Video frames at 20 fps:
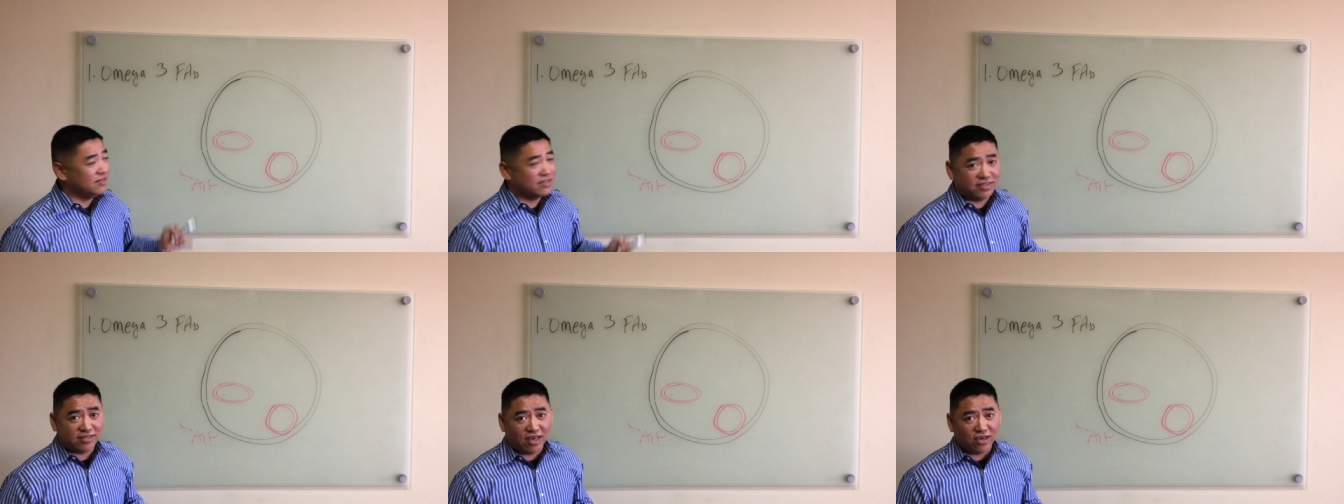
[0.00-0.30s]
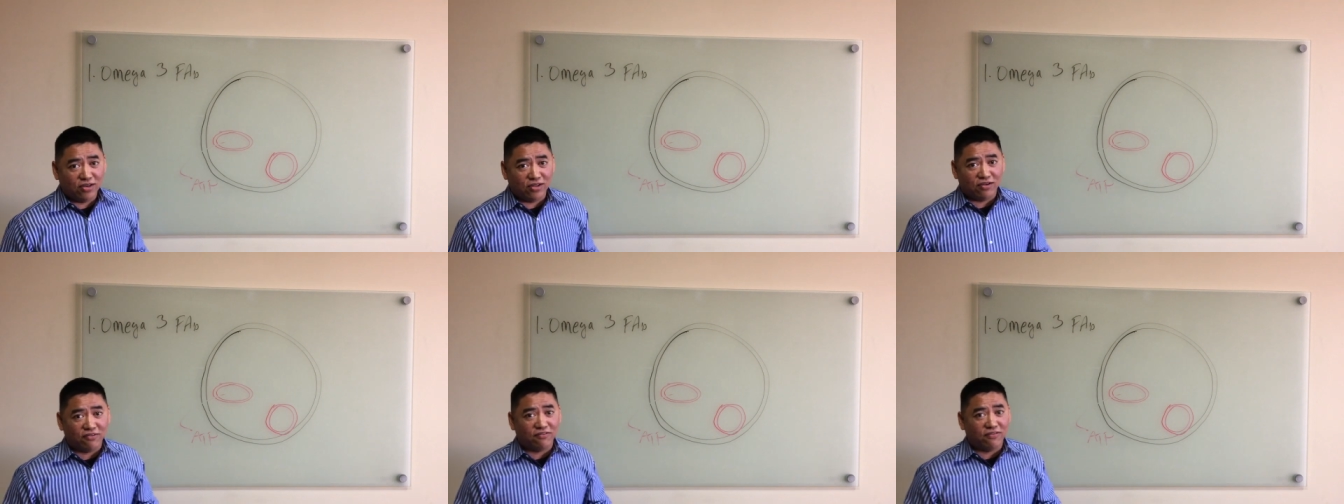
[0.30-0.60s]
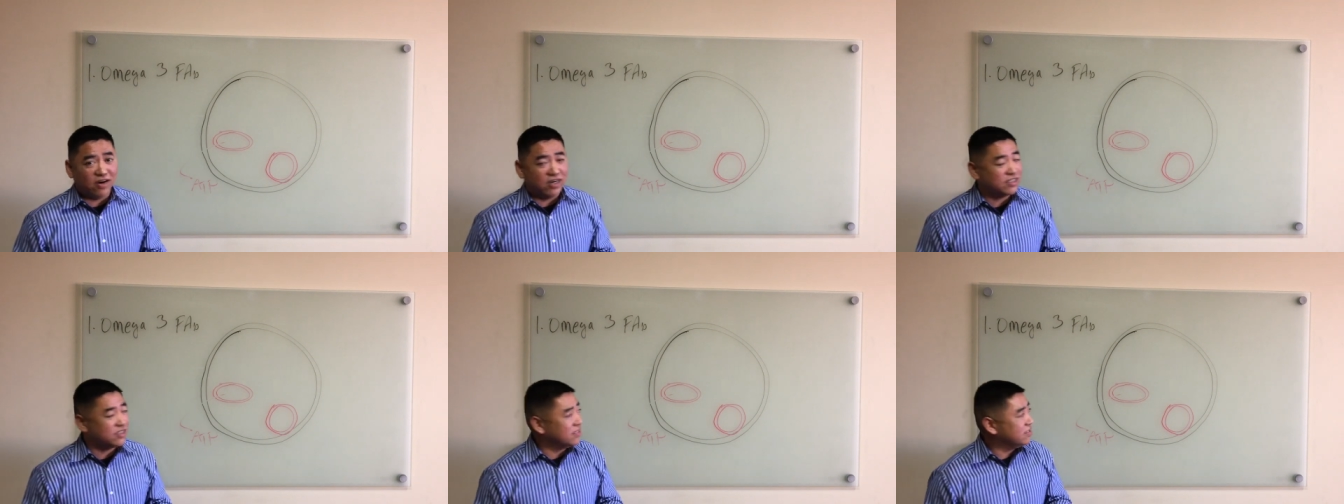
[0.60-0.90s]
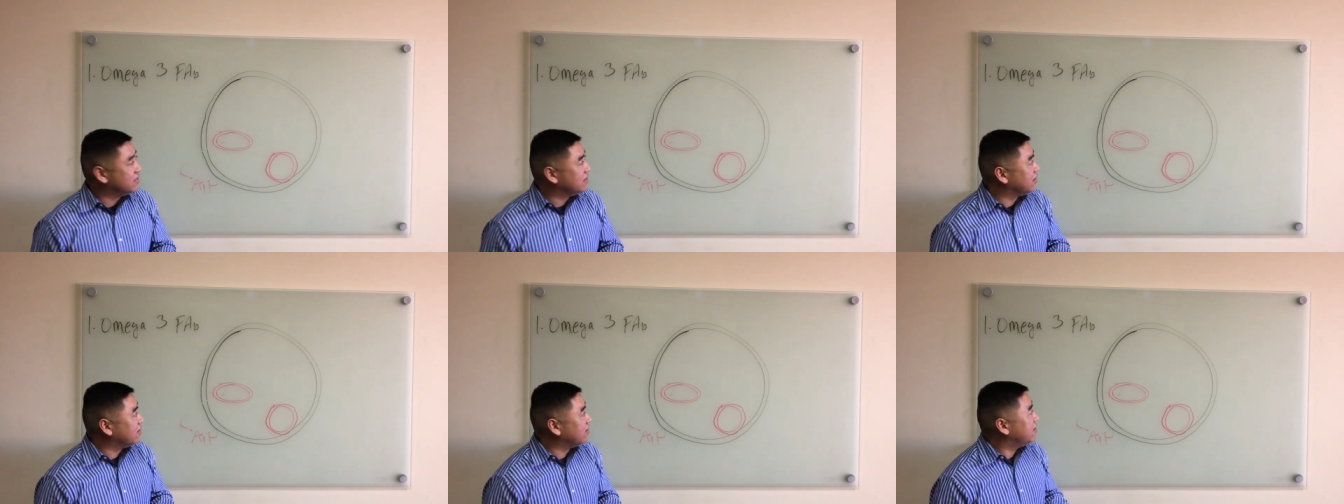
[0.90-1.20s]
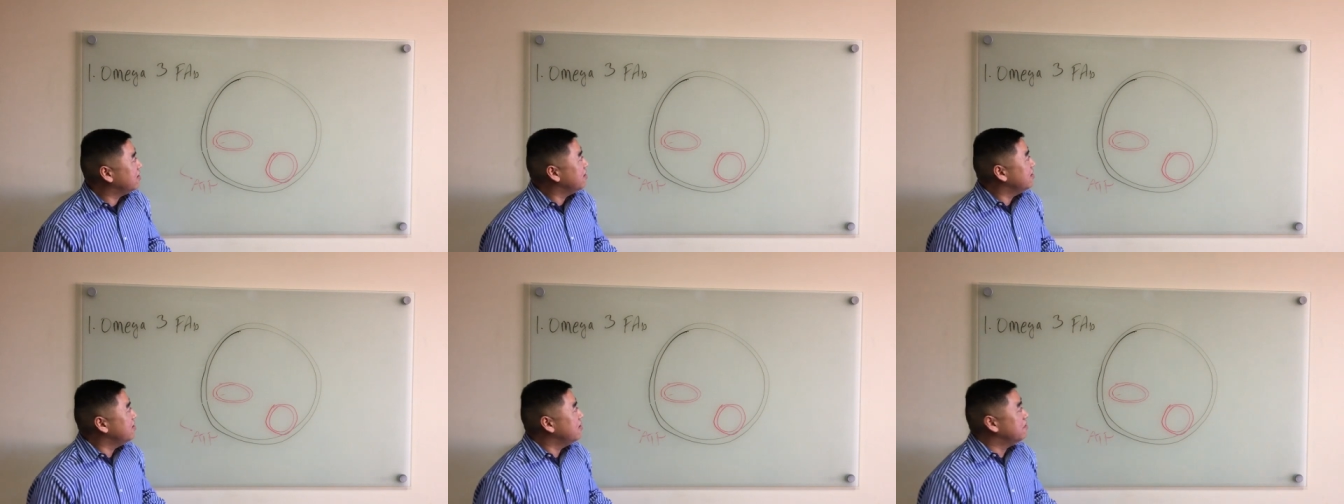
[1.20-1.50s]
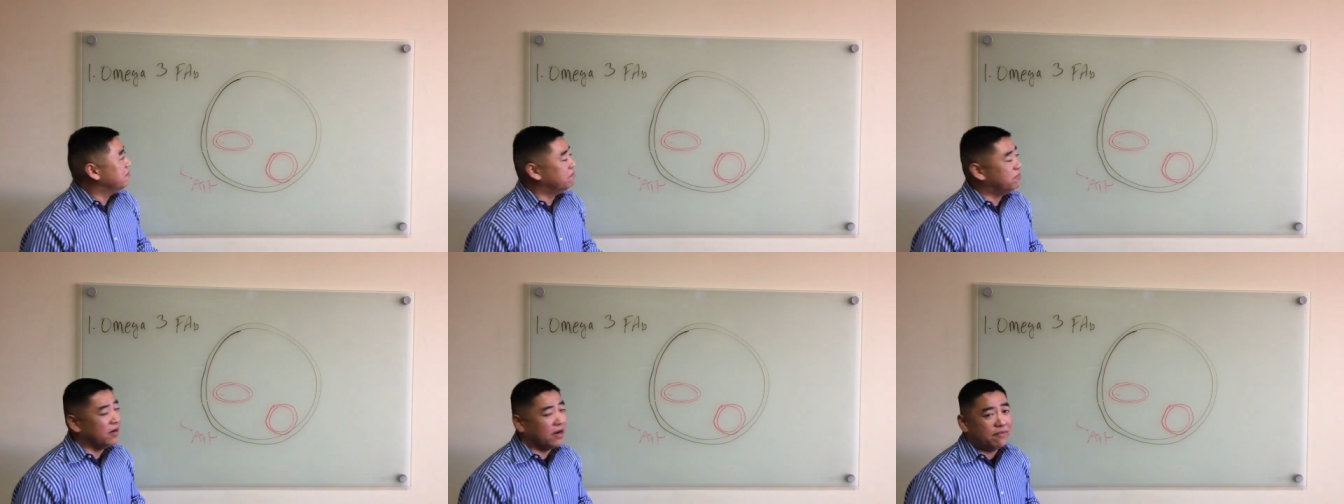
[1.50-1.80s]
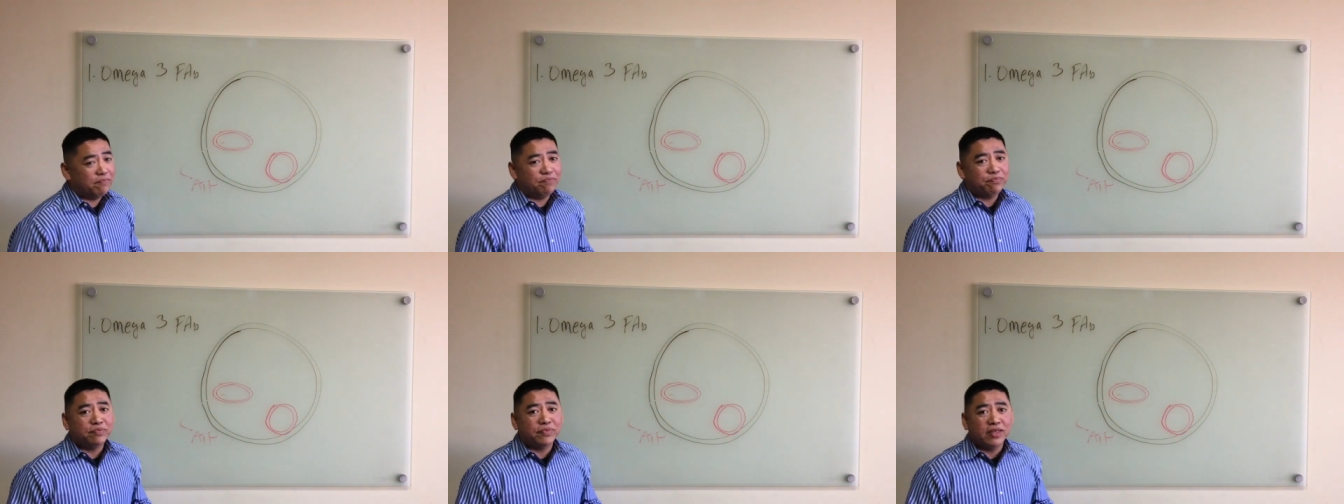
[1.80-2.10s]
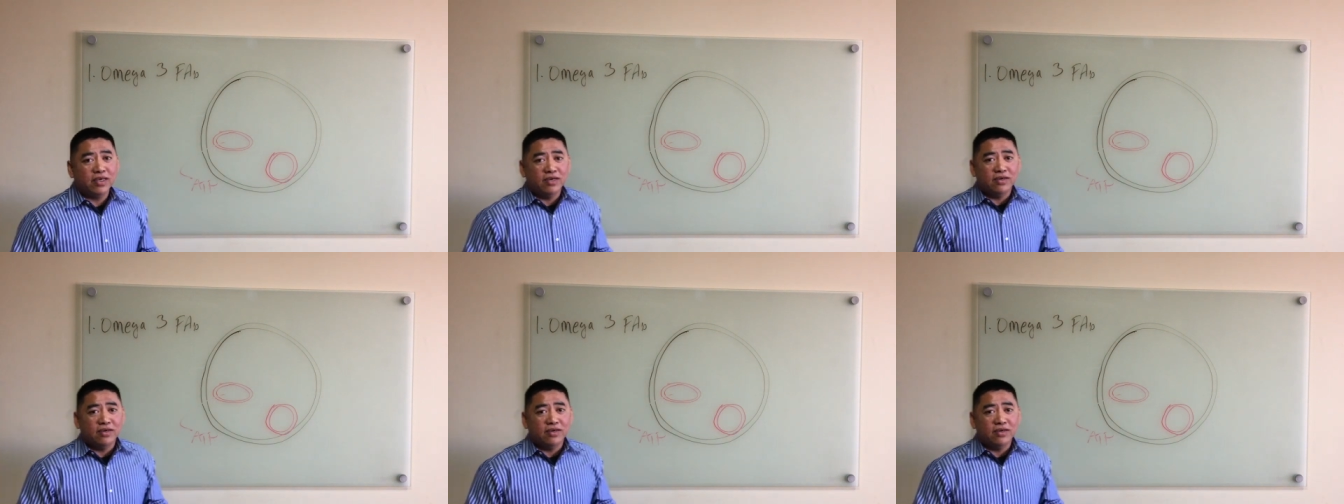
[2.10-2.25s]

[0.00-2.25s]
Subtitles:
cellular functions here, but